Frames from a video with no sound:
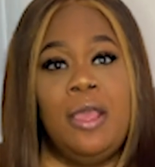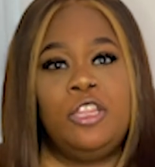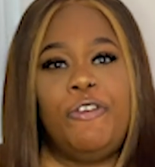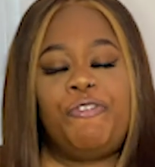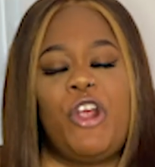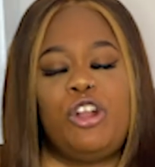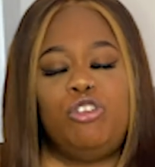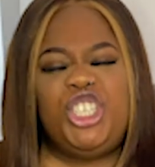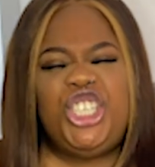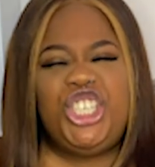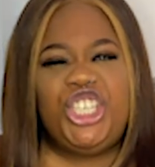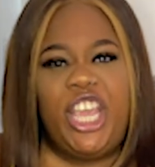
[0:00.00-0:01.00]
The frontal is
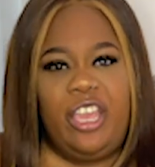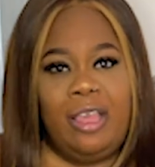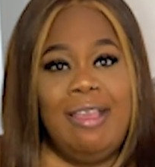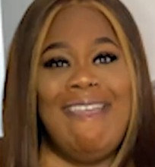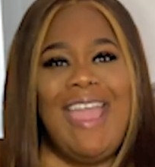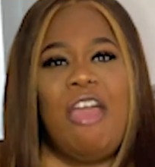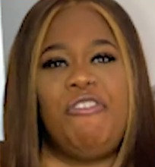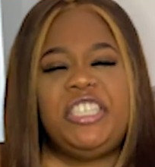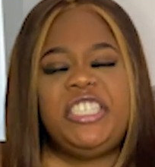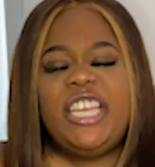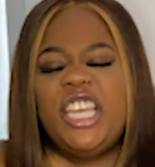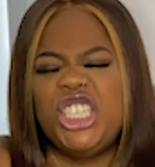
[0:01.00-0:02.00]
shit.
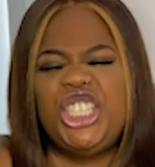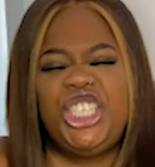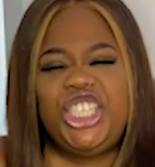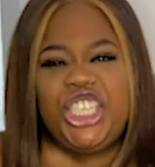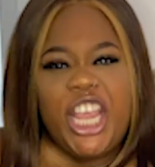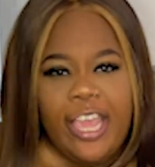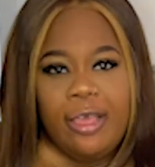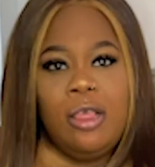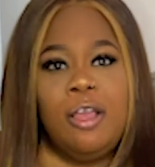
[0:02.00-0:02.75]
Everything shit.